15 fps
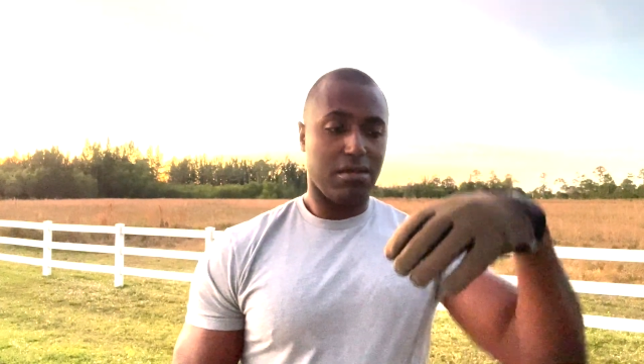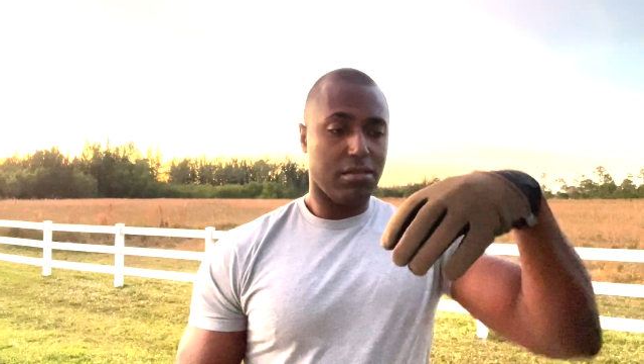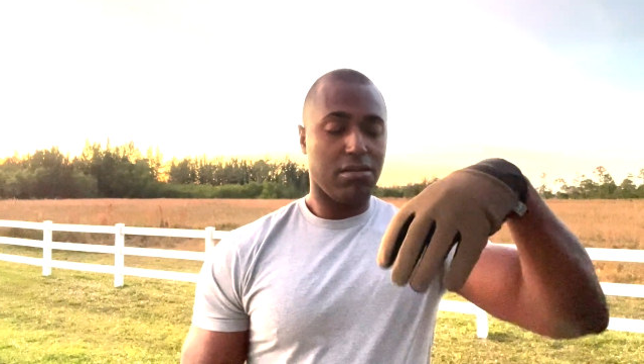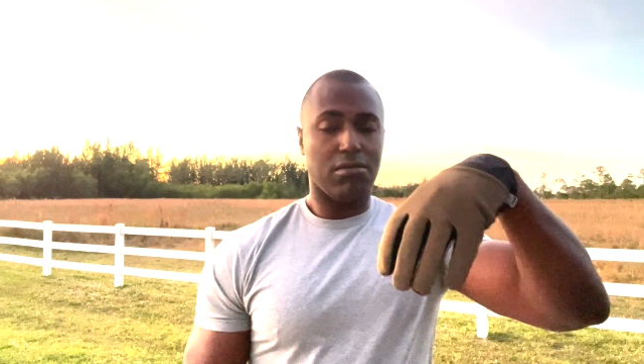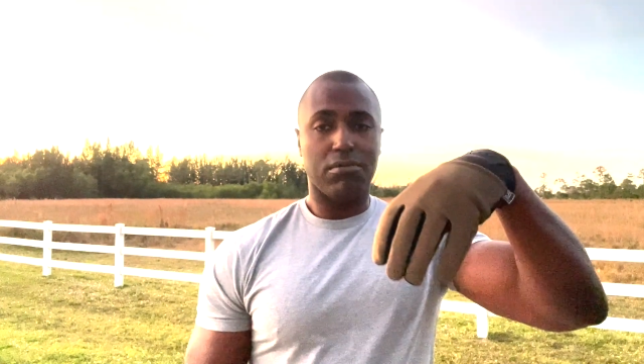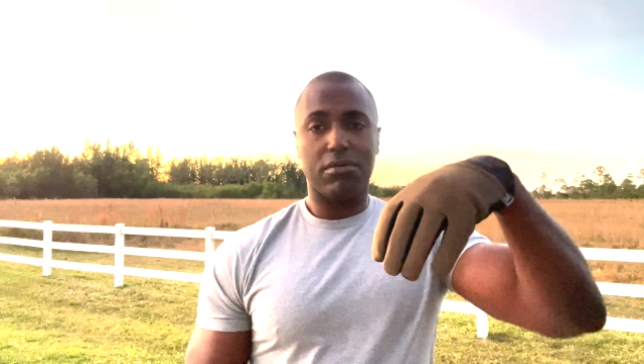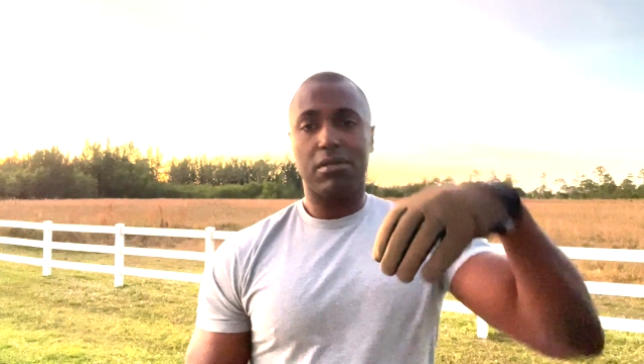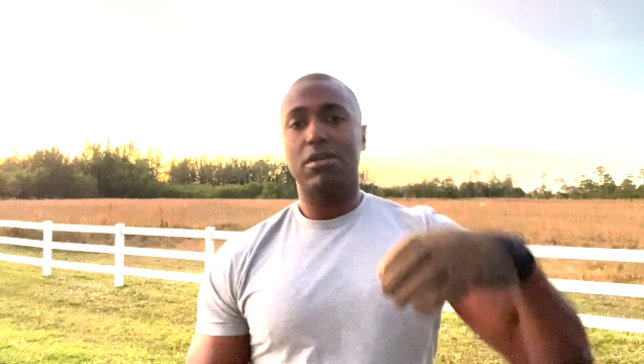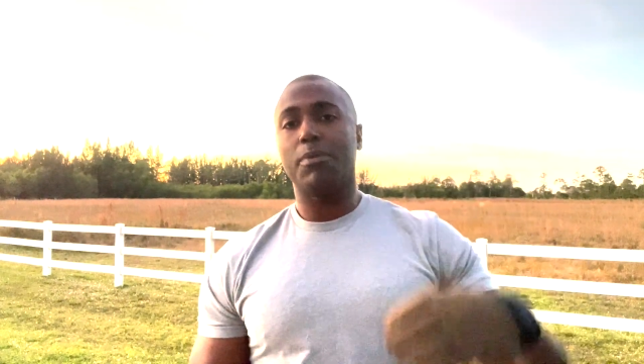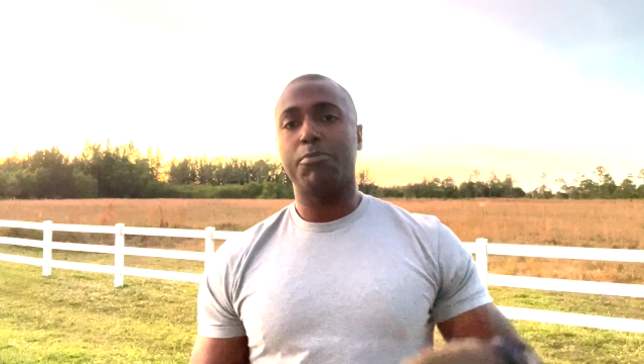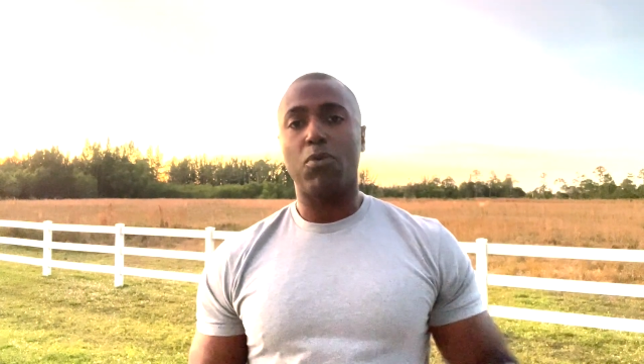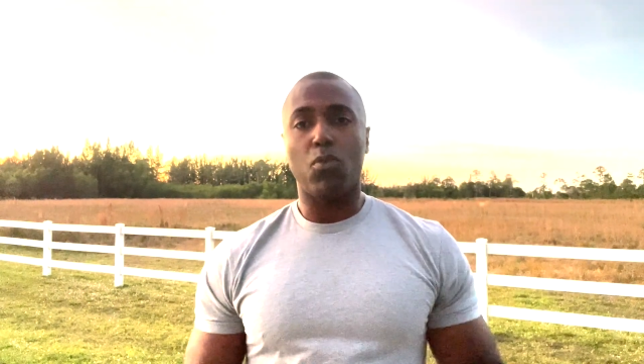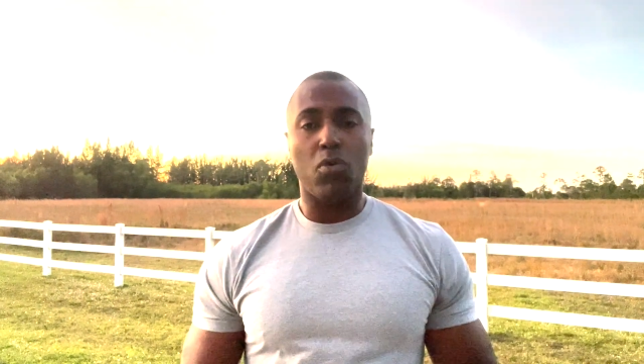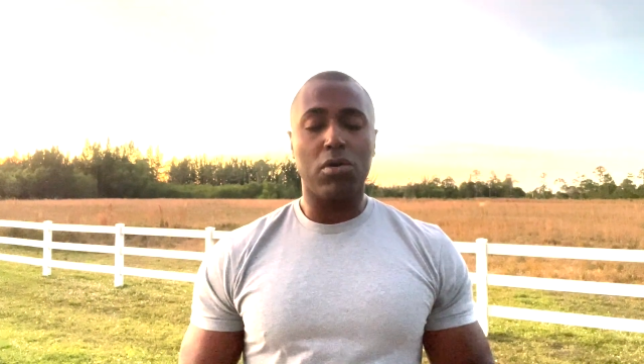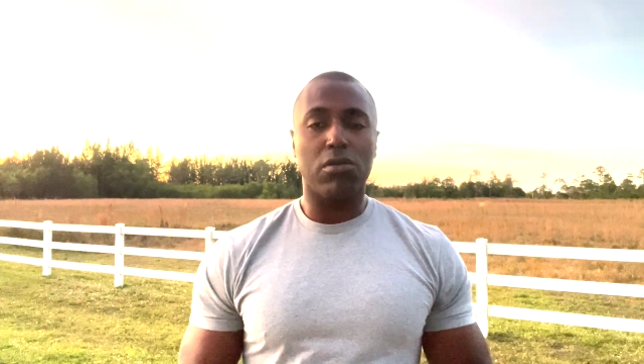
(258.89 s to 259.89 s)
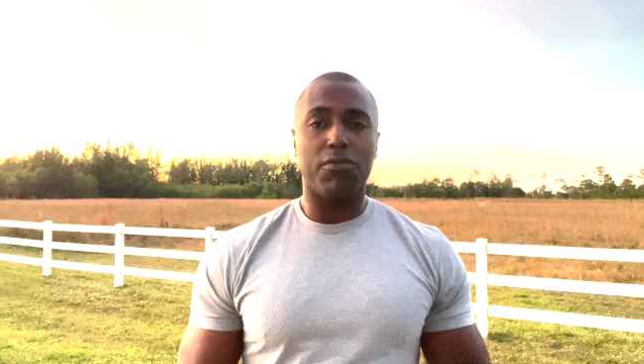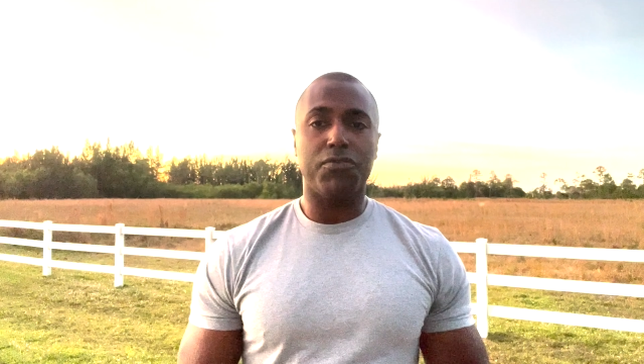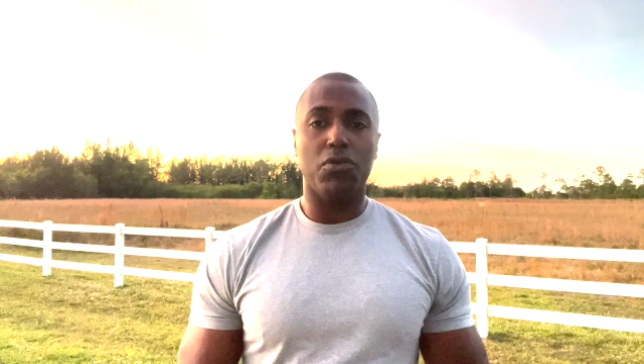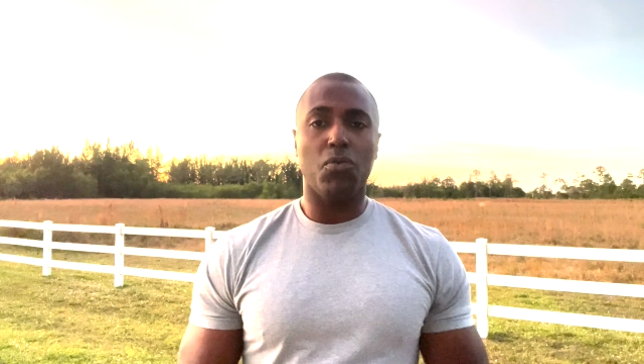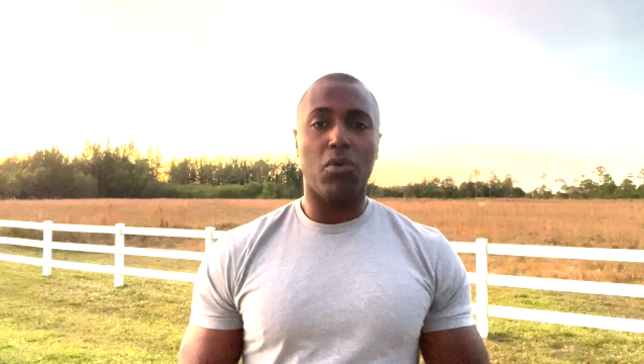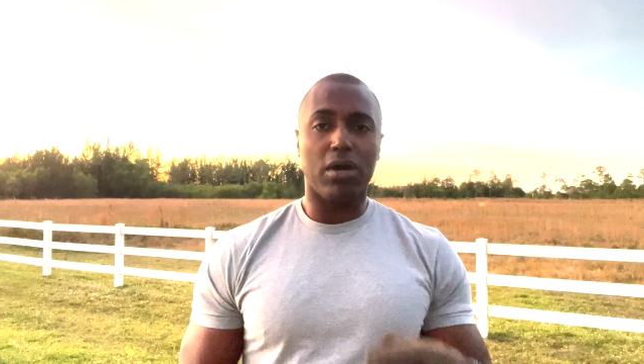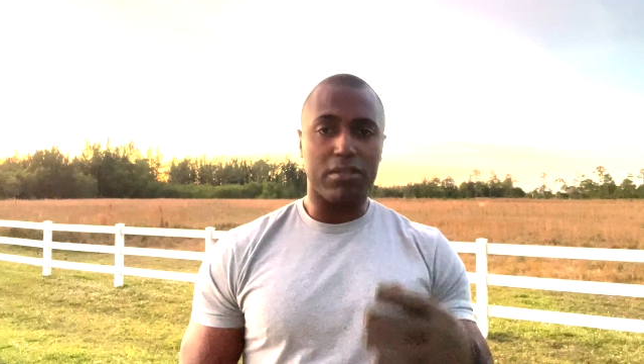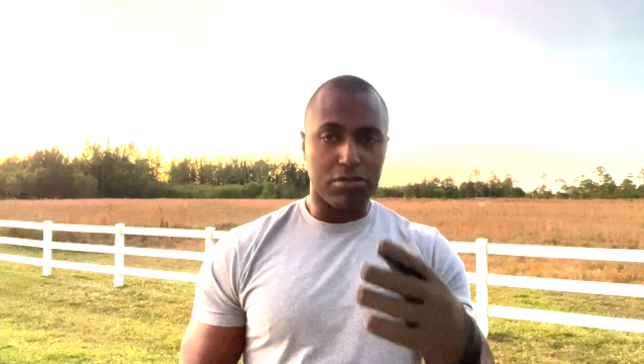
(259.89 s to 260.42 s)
a little cup of water if you want.